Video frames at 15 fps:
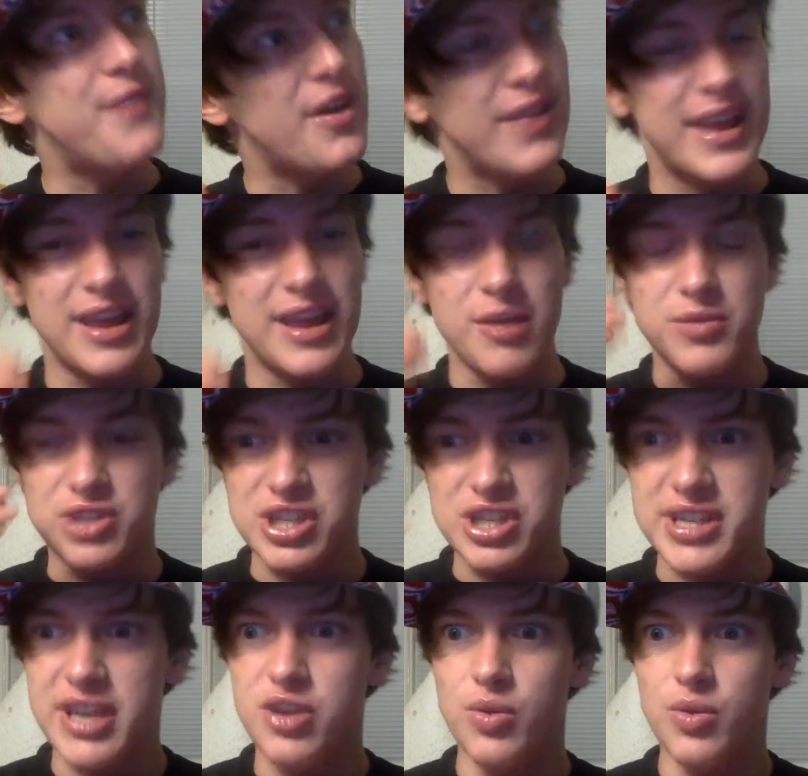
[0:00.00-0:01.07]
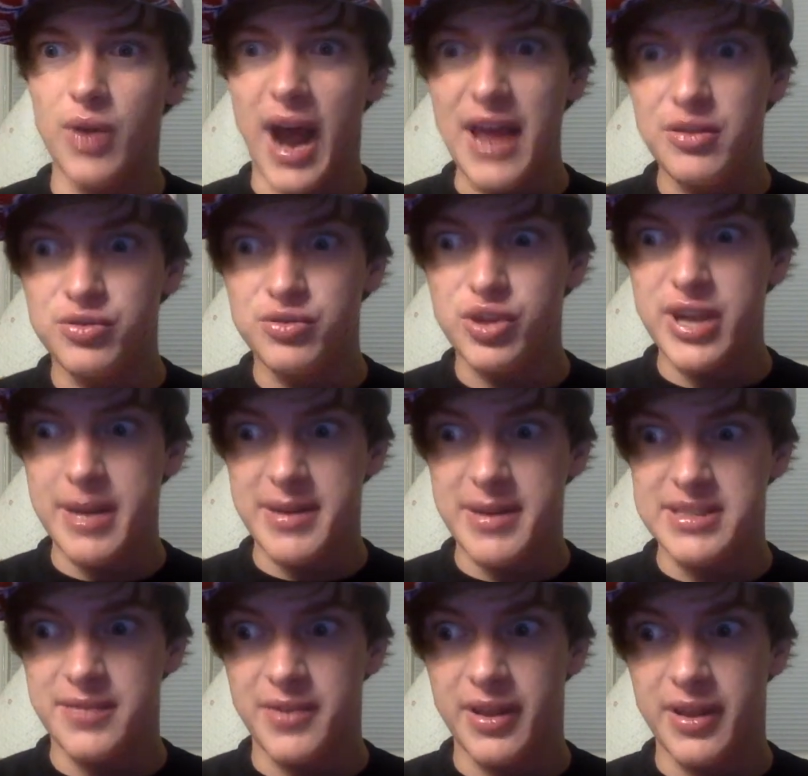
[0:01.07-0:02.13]
felt like it was just like, I was looking at
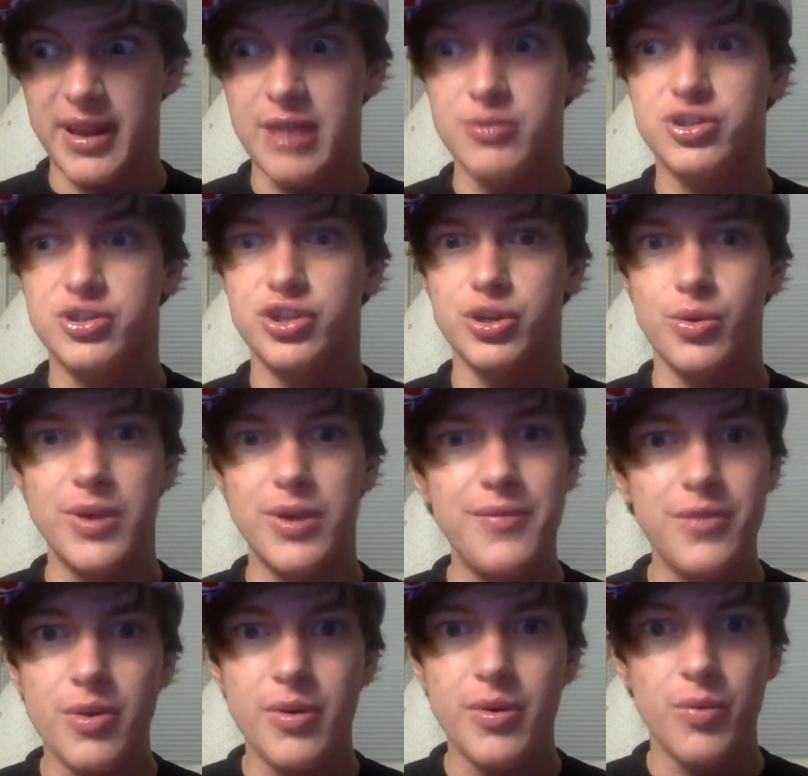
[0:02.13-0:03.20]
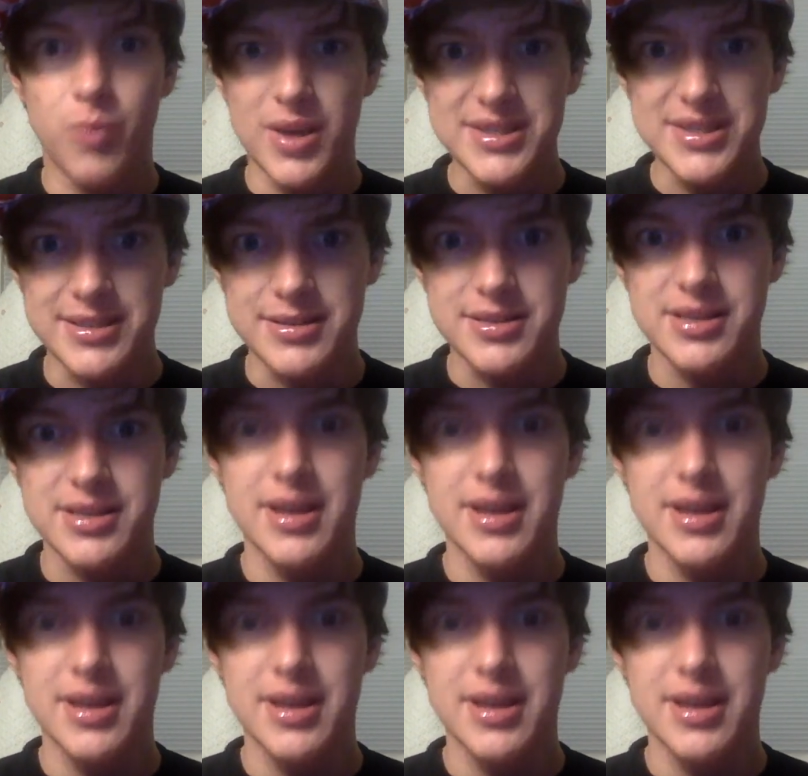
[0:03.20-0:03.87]
myself and like, it was true, even though it wasn't.